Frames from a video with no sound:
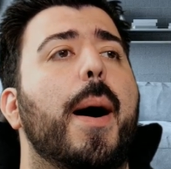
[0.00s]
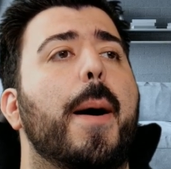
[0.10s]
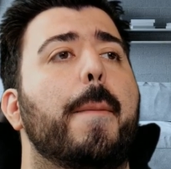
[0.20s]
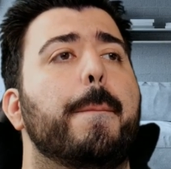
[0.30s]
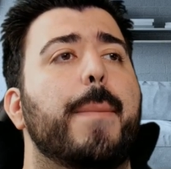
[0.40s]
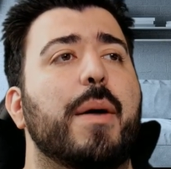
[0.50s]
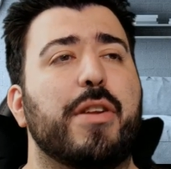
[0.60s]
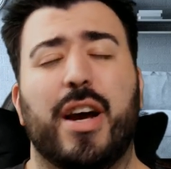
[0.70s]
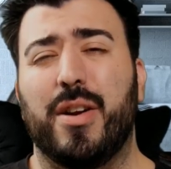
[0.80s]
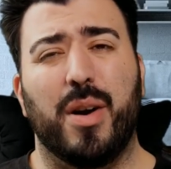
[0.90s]
Um, I
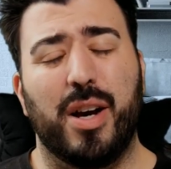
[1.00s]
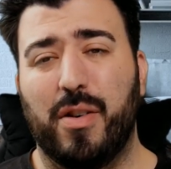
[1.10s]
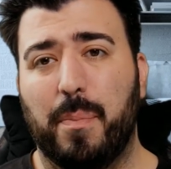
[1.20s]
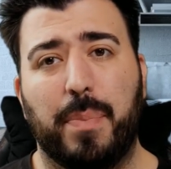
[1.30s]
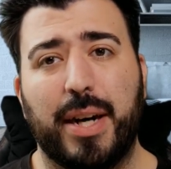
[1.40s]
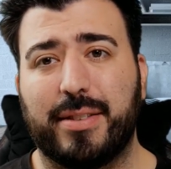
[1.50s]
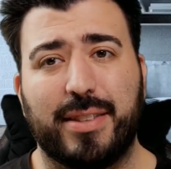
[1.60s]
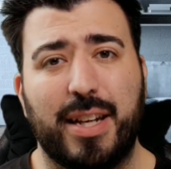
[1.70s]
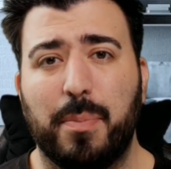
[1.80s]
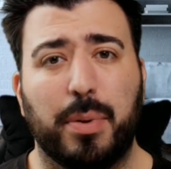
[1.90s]
mean, under 100
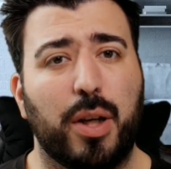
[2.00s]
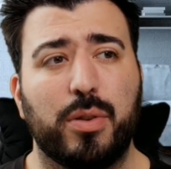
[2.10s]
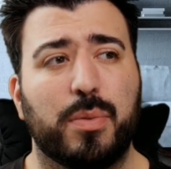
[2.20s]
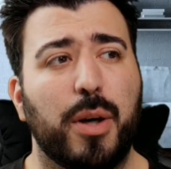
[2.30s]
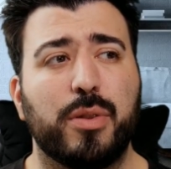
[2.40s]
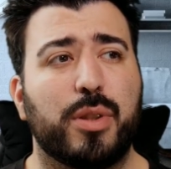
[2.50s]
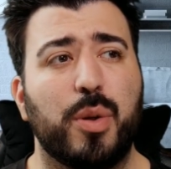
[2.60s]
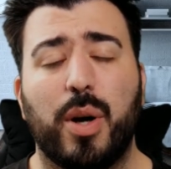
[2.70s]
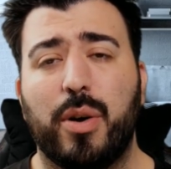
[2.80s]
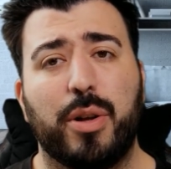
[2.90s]
bucks, and it blows most
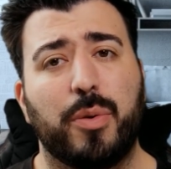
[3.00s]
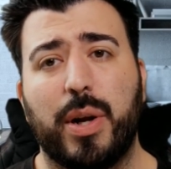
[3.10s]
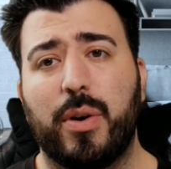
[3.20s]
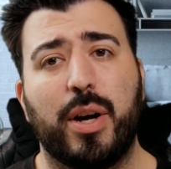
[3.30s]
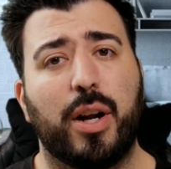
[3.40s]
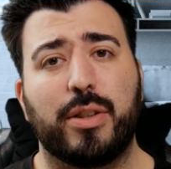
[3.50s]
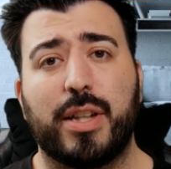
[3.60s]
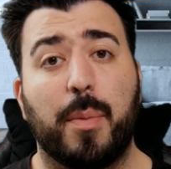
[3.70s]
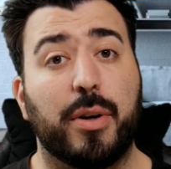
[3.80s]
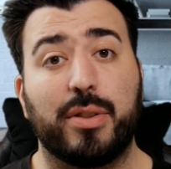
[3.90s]
200 and 300 dollar
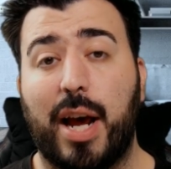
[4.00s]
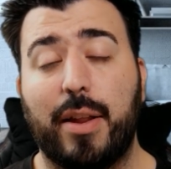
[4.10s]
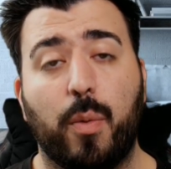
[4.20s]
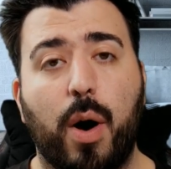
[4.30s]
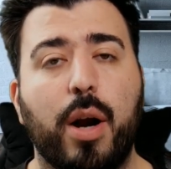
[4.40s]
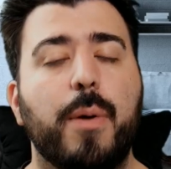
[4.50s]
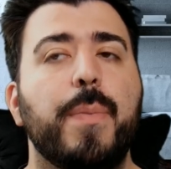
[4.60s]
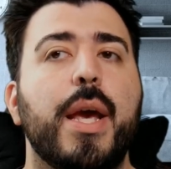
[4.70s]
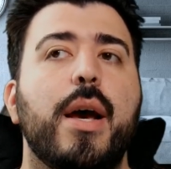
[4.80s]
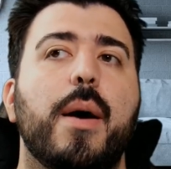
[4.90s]
soundbars out of the
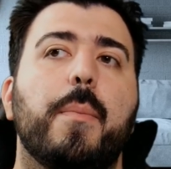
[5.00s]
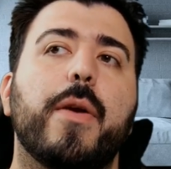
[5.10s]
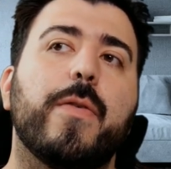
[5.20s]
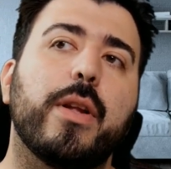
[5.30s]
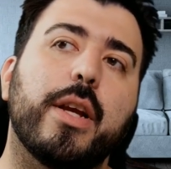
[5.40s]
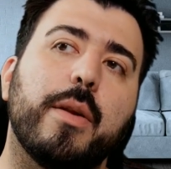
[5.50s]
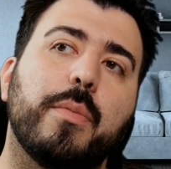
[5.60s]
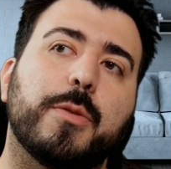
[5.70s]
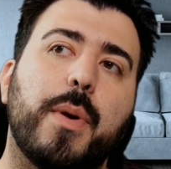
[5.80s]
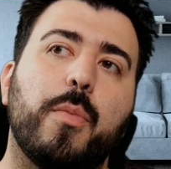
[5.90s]
water. But if you're
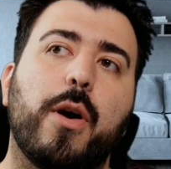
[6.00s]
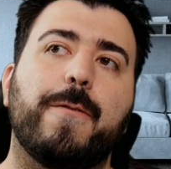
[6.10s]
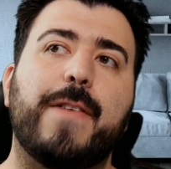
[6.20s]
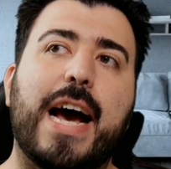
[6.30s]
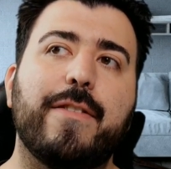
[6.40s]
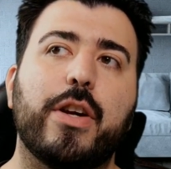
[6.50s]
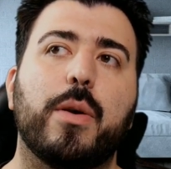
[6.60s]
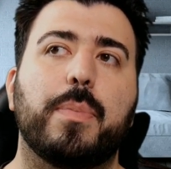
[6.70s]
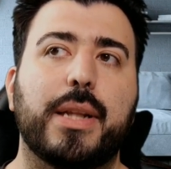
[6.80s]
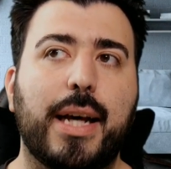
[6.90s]
looking to spend more
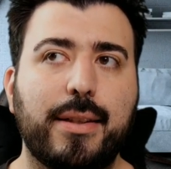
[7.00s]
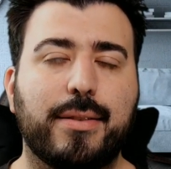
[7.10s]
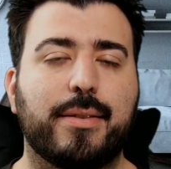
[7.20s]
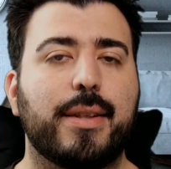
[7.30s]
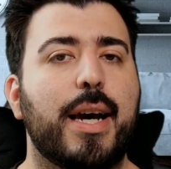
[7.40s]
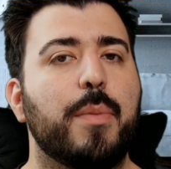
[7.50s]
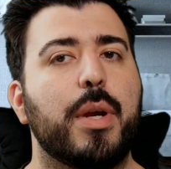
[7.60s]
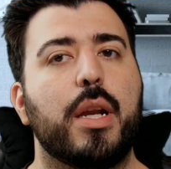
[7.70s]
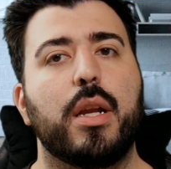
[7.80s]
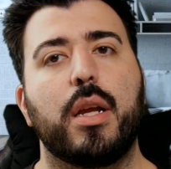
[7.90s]
500 plus, I
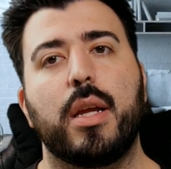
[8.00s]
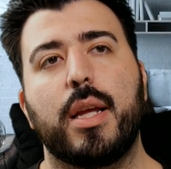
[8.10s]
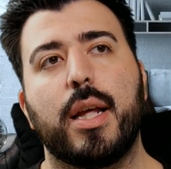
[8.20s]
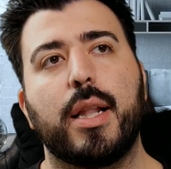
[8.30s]
mean,